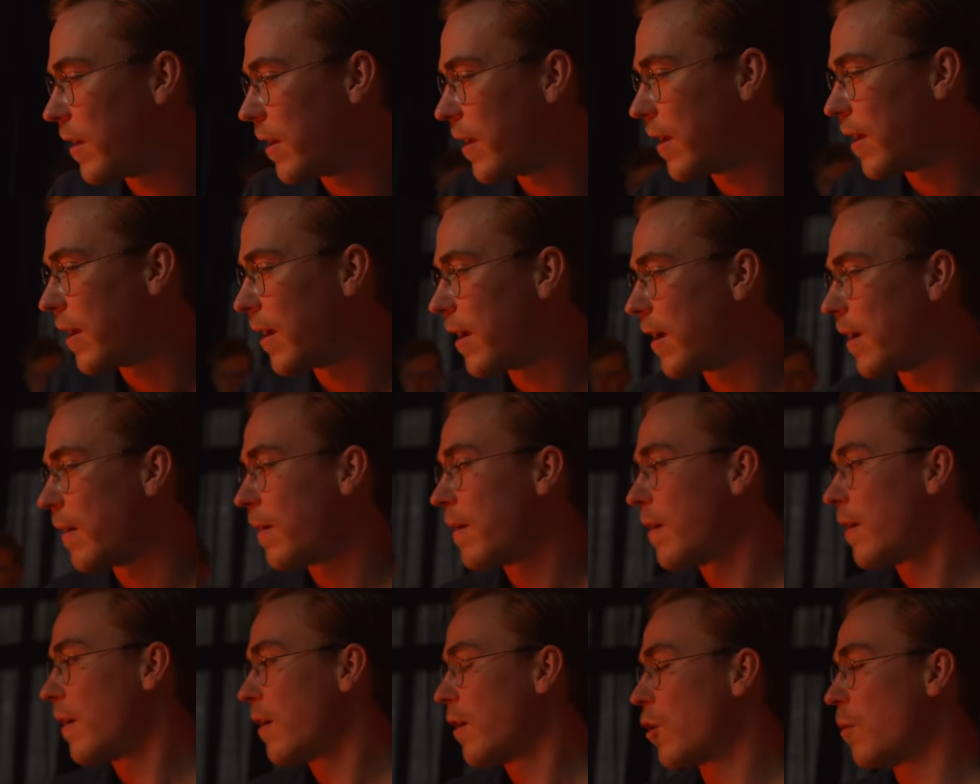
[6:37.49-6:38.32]
Uh,
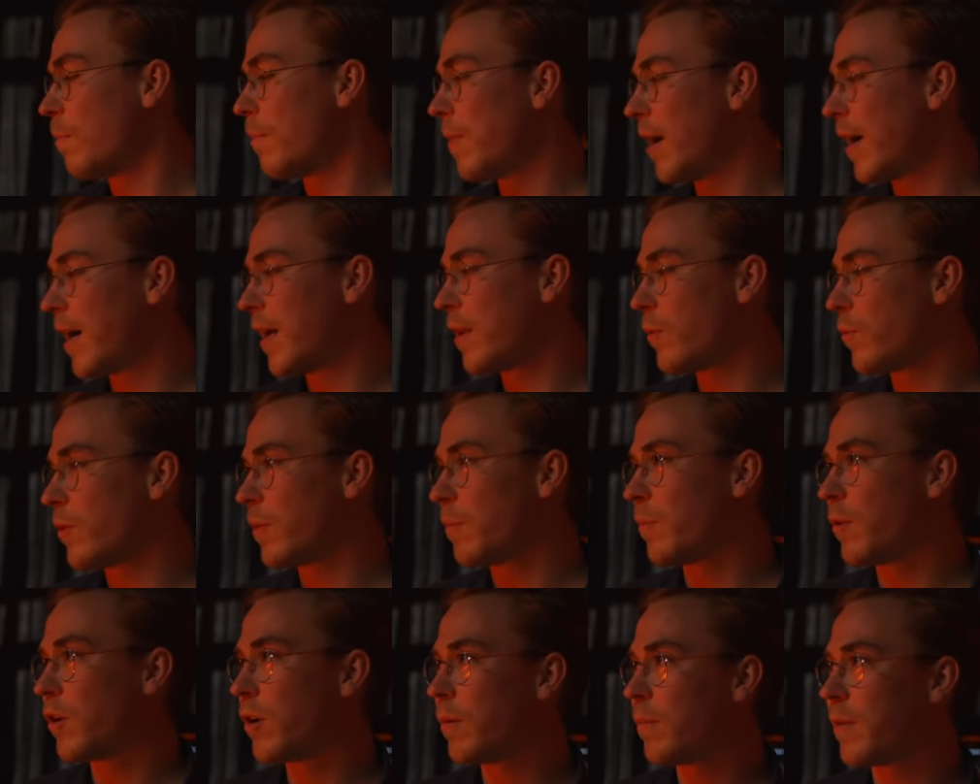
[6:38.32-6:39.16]
combined with
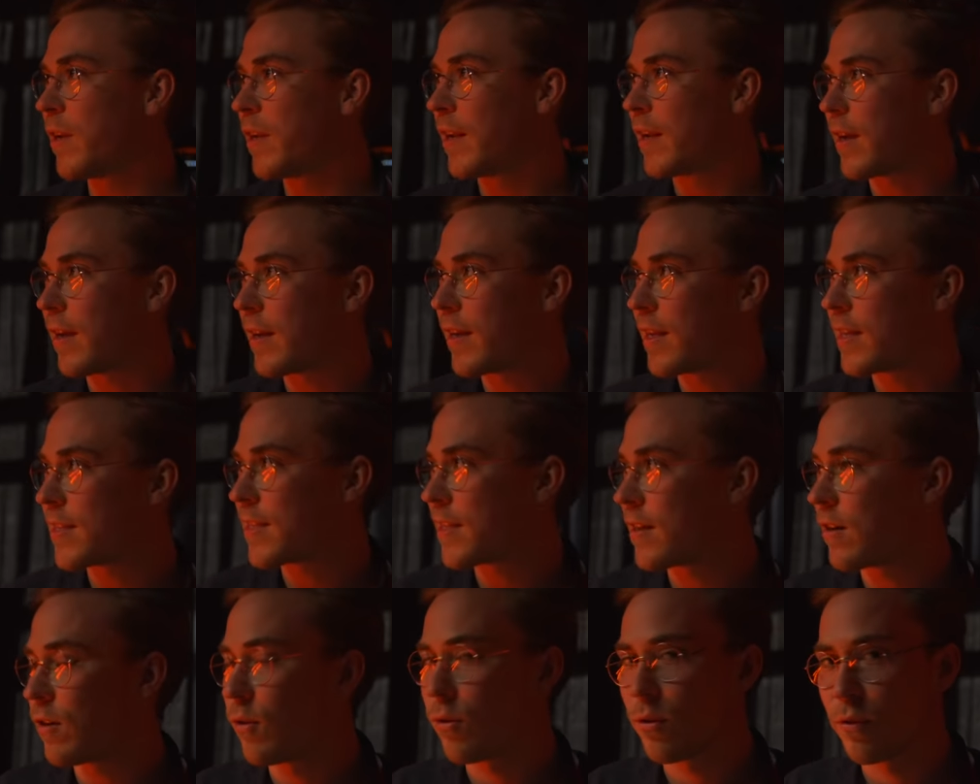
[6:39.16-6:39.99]
bourbon in a
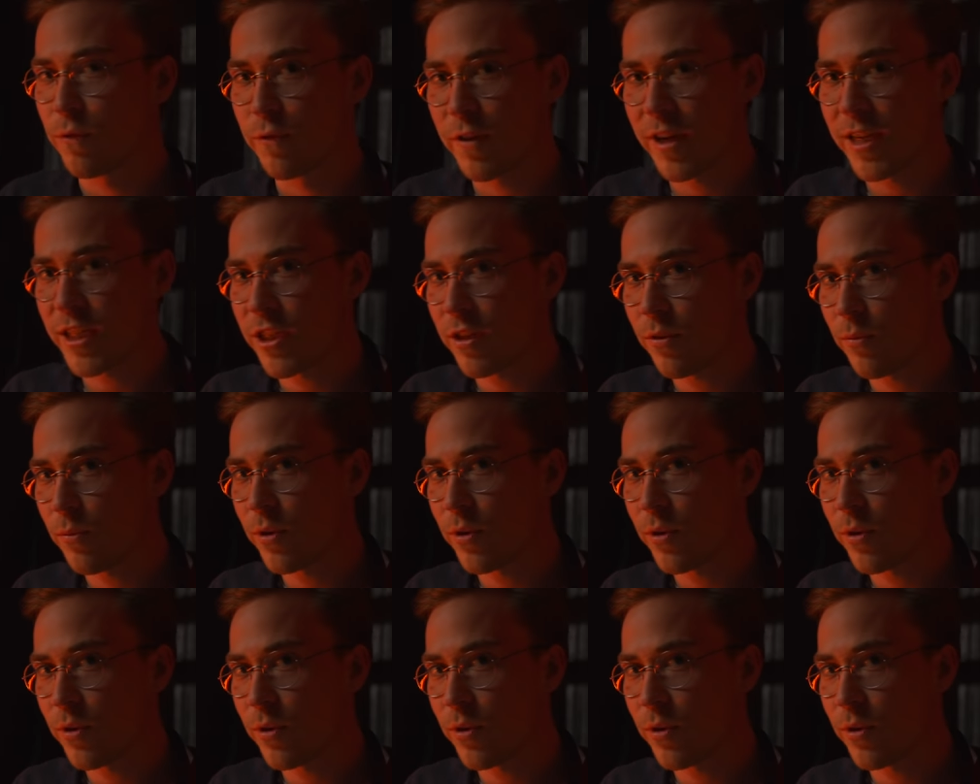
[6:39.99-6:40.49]
classic old fashioned,